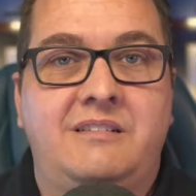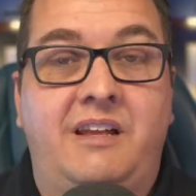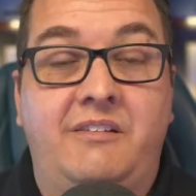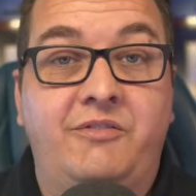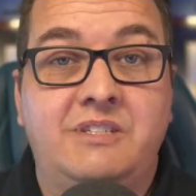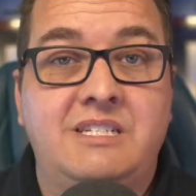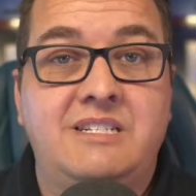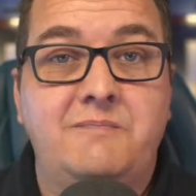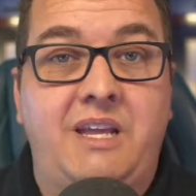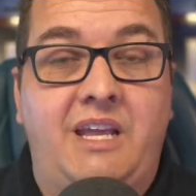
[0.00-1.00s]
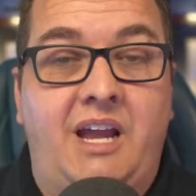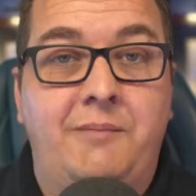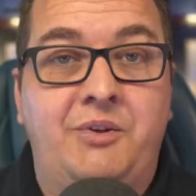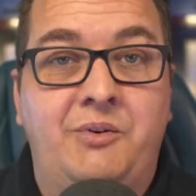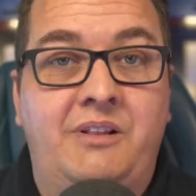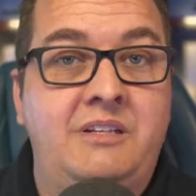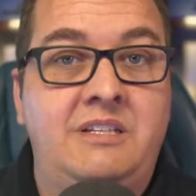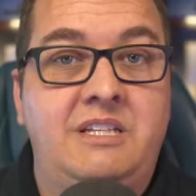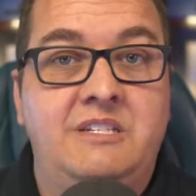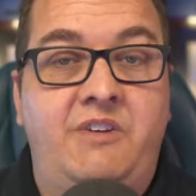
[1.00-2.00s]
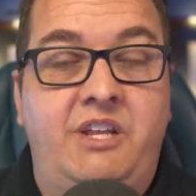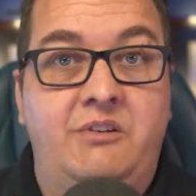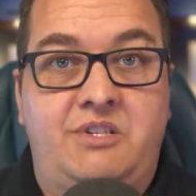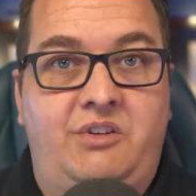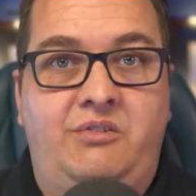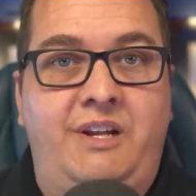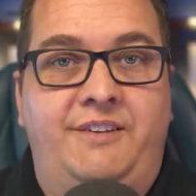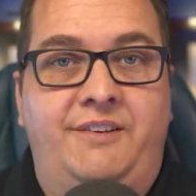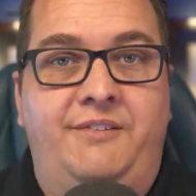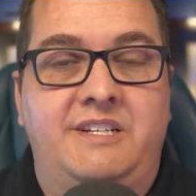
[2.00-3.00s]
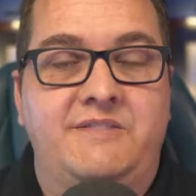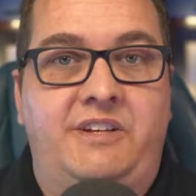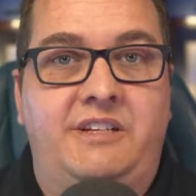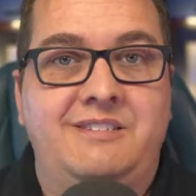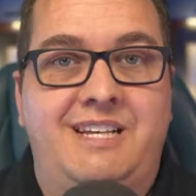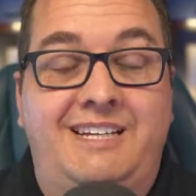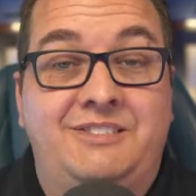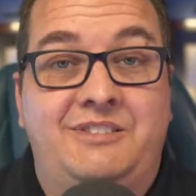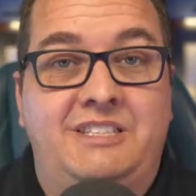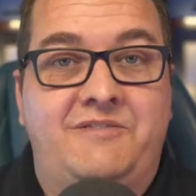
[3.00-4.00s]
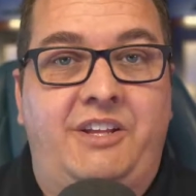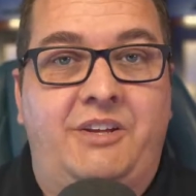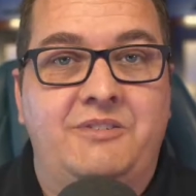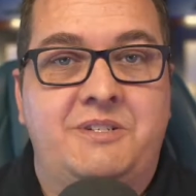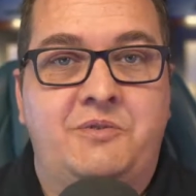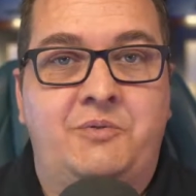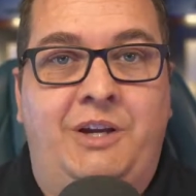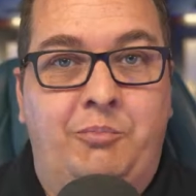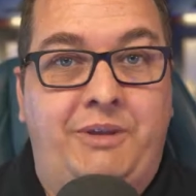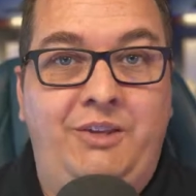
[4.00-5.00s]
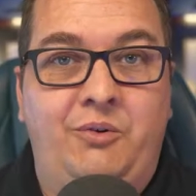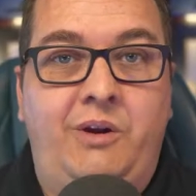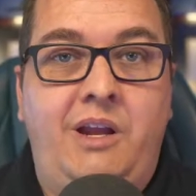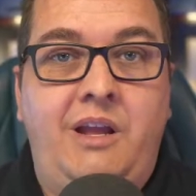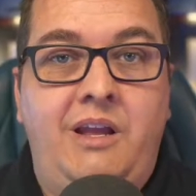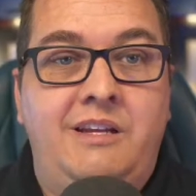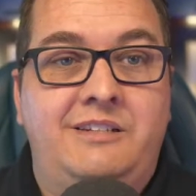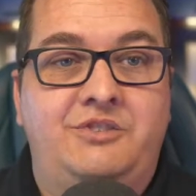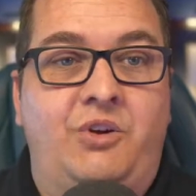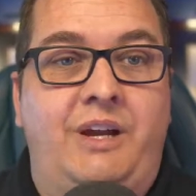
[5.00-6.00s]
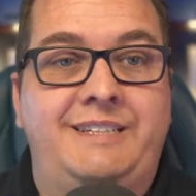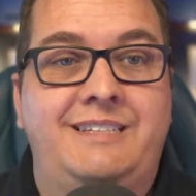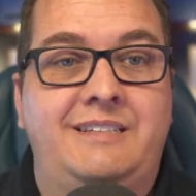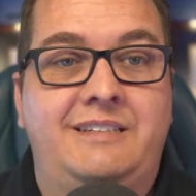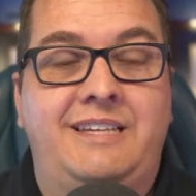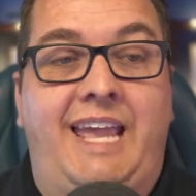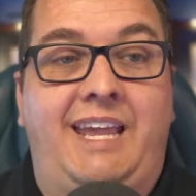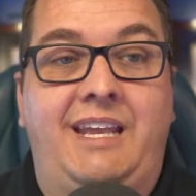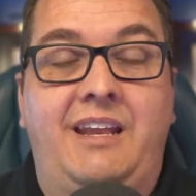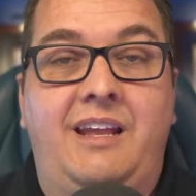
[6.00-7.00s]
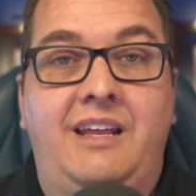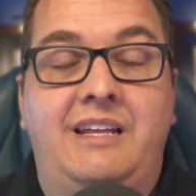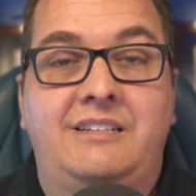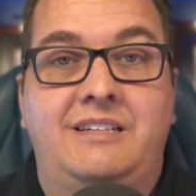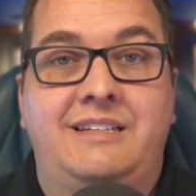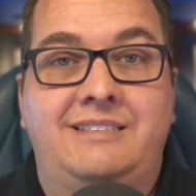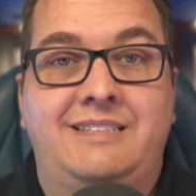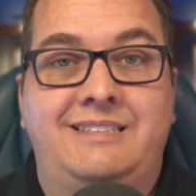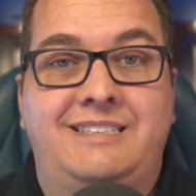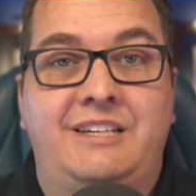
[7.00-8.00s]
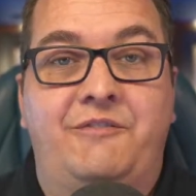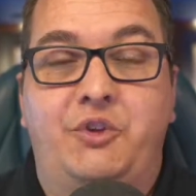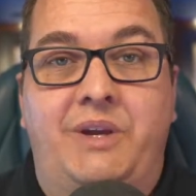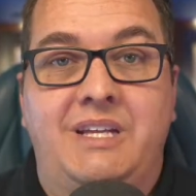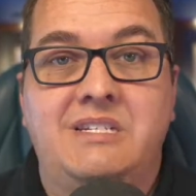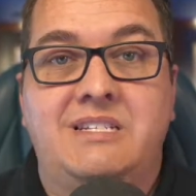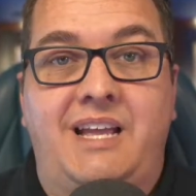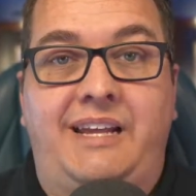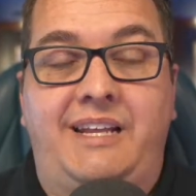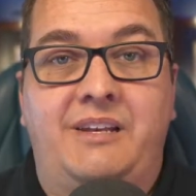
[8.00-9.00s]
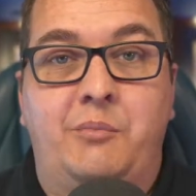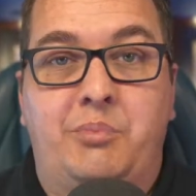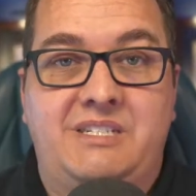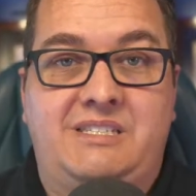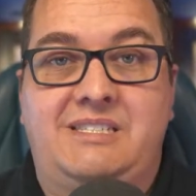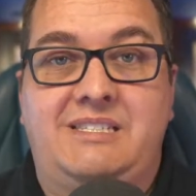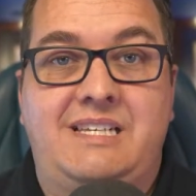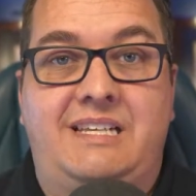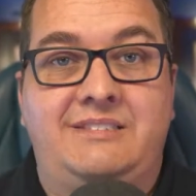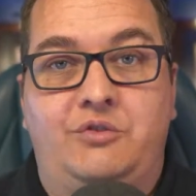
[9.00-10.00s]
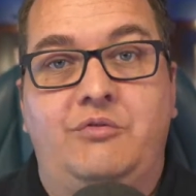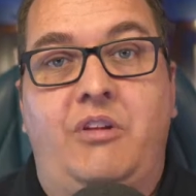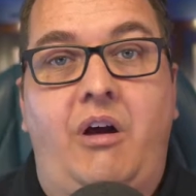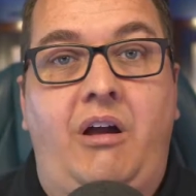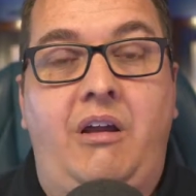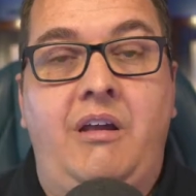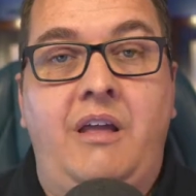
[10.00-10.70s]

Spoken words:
Like, for instance, me, I'm doing these videos. You don't have to do these videos. I do these videos to help you, to try to gain, to give you insight into business and to law,